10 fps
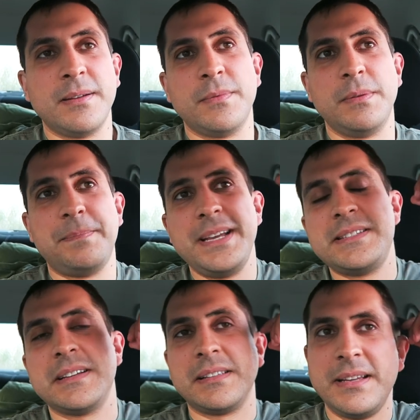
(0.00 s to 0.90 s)
that would
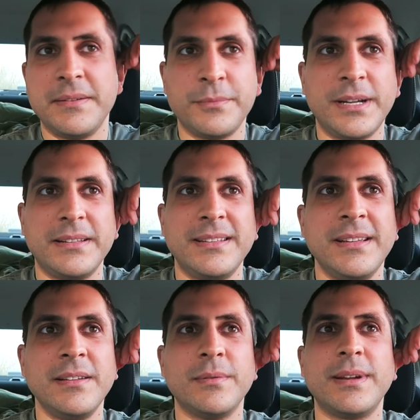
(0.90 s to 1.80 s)
basically, well,
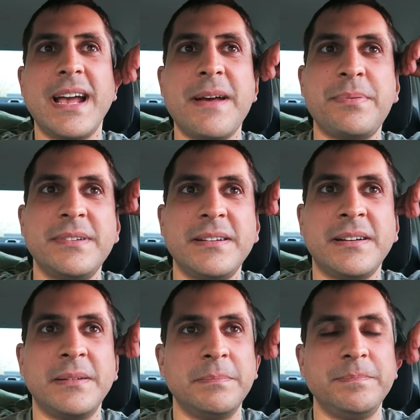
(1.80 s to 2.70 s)
what happened,
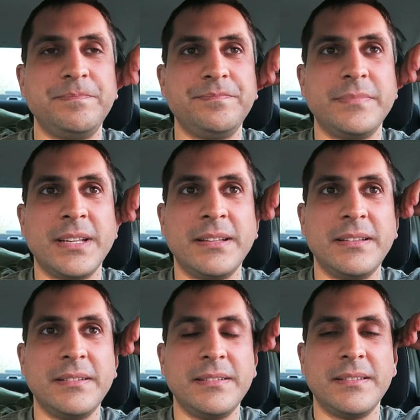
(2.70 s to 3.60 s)
um, it,